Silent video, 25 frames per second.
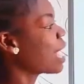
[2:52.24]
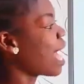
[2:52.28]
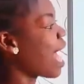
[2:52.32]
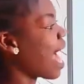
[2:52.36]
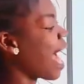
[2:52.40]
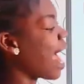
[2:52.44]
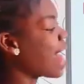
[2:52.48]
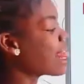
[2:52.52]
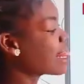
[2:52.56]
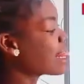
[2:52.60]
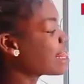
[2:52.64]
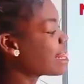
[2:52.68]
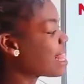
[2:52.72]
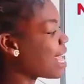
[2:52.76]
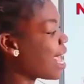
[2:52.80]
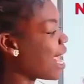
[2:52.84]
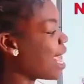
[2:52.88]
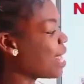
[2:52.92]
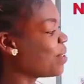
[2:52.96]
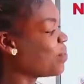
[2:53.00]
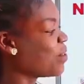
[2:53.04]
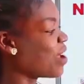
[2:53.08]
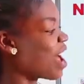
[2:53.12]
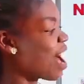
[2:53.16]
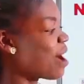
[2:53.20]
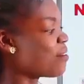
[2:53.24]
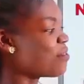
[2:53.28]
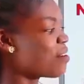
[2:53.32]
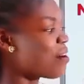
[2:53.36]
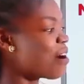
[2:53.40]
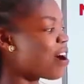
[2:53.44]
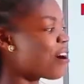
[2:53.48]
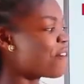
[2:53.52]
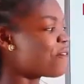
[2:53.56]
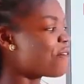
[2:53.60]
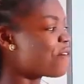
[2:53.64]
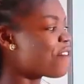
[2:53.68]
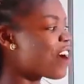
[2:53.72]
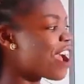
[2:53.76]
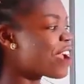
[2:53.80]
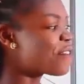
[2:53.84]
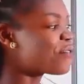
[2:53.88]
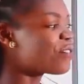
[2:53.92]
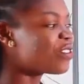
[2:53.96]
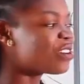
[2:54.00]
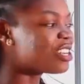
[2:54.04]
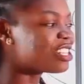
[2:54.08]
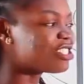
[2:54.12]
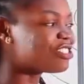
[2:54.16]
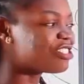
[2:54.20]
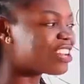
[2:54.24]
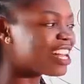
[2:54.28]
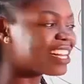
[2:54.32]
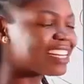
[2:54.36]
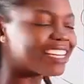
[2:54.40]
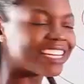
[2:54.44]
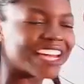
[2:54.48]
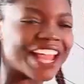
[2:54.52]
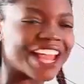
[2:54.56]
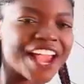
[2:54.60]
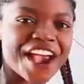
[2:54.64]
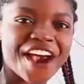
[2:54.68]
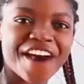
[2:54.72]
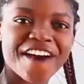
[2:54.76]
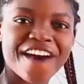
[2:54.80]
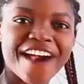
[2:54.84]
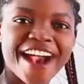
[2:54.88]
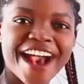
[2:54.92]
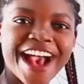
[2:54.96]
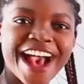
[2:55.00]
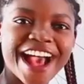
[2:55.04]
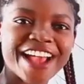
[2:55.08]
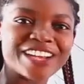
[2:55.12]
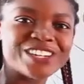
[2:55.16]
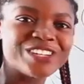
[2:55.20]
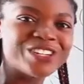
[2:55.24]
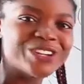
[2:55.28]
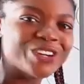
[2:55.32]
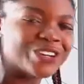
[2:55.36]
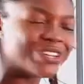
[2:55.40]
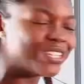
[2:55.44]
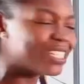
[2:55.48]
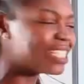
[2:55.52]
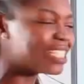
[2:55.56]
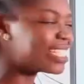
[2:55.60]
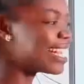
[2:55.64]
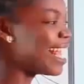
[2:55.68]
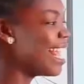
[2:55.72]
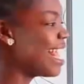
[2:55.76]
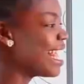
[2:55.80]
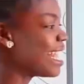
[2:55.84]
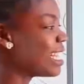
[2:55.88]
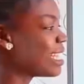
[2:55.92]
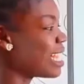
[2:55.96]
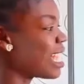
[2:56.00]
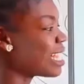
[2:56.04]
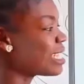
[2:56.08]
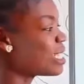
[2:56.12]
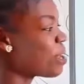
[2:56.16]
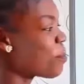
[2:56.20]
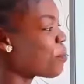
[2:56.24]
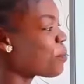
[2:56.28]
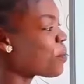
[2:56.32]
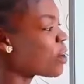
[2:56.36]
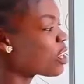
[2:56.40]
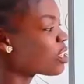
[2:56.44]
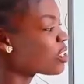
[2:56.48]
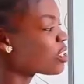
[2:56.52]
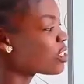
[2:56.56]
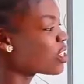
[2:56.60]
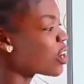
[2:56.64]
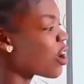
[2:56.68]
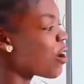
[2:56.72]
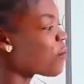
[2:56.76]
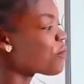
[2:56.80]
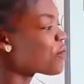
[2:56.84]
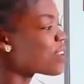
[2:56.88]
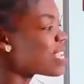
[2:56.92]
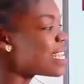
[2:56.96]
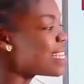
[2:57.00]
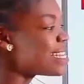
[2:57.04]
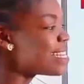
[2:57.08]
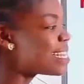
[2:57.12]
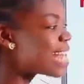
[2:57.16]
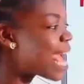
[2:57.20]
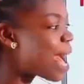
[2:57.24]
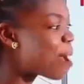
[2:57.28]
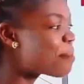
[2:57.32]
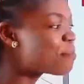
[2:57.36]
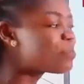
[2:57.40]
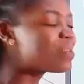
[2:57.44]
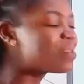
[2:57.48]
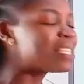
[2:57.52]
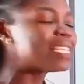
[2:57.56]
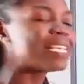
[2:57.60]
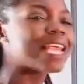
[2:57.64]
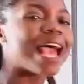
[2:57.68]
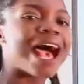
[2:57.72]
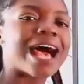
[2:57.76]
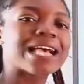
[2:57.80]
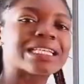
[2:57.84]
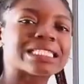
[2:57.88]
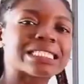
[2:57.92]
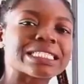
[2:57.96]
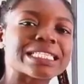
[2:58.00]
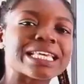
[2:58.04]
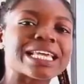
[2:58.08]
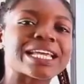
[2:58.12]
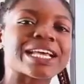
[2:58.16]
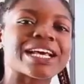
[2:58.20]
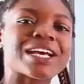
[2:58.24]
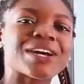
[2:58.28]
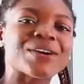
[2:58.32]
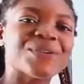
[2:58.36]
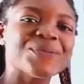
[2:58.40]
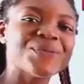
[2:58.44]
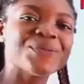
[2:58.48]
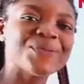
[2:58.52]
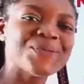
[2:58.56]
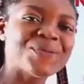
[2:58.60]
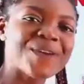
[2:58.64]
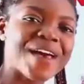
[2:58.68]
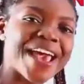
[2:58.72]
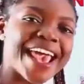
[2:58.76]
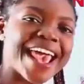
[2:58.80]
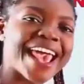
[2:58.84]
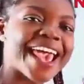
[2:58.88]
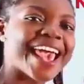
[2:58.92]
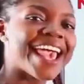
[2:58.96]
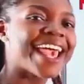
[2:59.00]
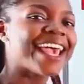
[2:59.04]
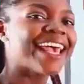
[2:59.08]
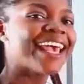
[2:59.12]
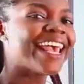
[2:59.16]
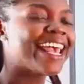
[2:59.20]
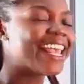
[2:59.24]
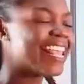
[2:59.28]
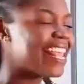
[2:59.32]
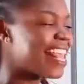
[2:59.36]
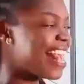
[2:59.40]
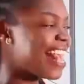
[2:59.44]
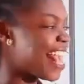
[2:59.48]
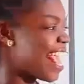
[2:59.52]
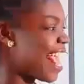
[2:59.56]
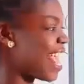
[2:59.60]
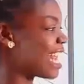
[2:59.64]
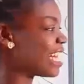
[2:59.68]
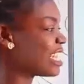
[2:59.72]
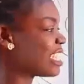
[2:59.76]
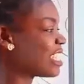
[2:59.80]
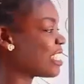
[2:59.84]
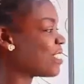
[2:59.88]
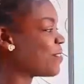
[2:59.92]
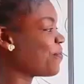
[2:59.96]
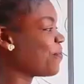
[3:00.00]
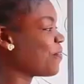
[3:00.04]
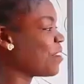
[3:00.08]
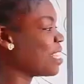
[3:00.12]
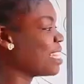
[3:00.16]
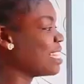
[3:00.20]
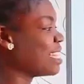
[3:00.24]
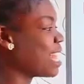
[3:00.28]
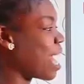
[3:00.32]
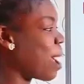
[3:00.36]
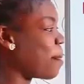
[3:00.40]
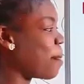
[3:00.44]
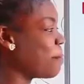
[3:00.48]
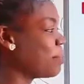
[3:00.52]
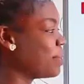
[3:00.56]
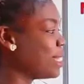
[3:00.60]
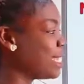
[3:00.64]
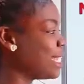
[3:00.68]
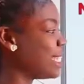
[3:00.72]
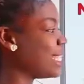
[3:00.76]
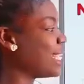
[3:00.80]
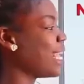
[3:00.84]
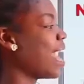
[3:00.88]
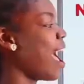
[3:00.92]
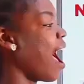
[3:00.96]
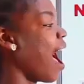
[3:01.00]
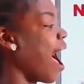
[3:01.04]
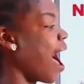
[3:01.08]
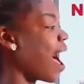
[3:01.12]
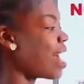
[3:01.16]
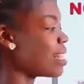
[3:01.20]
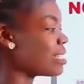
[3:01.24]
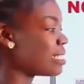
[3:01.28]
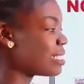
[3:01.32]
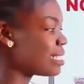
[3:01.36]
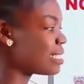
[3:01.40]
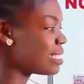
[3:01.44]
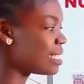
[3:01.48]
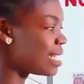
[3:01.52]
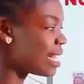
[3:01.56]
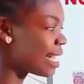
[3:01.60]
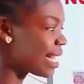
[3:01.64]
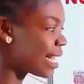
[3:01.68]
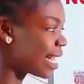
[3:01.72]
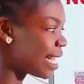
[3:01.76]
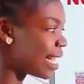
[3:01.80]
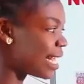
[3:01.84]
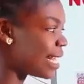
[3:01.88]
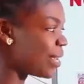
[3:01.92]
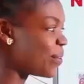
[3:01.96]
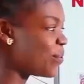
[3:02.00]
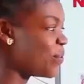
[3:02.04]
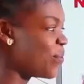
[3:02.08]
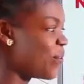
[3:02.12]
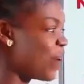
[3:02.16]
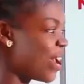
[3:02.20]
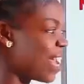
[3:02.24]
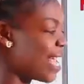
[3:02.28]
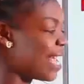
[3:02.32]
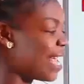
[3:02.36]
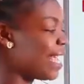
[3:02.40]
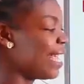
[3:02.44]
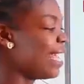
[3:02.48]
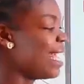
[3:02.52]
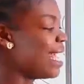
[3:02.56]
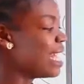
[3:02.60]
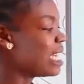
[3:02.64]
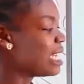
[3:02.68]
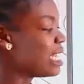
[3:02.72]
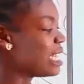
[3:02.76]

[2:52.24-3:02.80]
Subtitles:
And then we have our 500 naira note. It has a picture of Nnamdi Azikiwe. Yes, Chief Nnamdi Azikiwe.